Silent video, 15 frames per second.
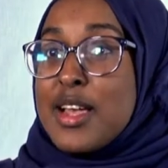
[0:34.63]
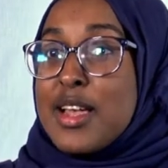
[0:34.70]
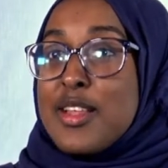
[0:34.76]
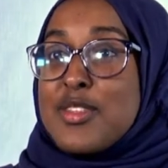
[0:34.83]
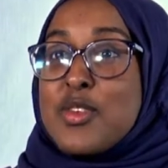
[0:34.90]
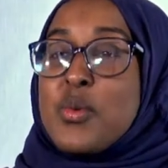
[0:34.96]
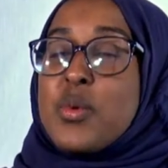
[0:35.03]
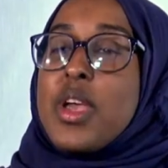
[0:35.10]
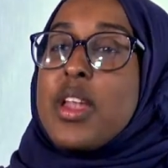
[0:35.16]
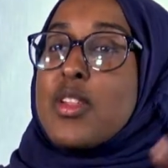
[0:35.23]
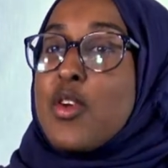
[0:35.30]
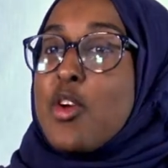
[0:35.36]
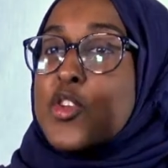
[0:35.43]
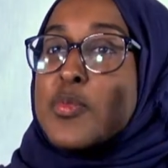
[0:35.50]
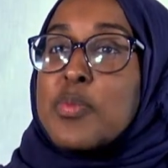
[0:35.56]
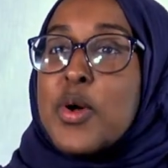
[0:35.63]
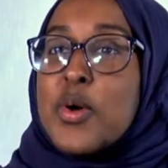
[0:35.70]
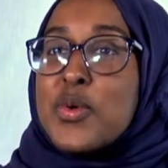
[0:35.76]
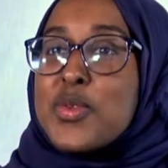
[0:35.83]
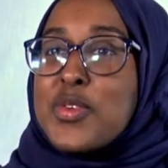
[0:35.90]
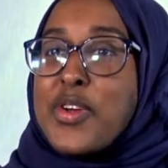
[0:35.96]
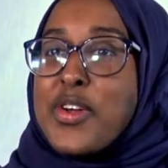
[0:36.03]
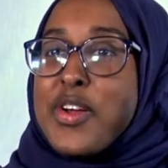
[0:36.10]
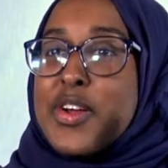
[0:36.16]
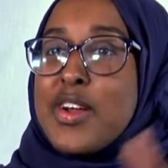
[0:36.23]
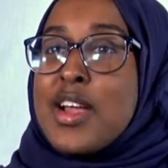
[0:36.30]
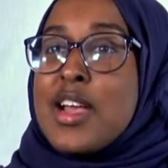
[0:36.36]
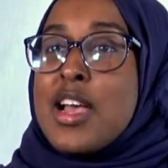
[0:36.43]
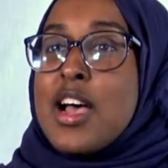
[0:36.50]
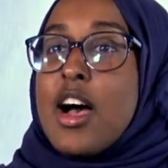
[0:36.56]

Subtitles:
And so we had a large poster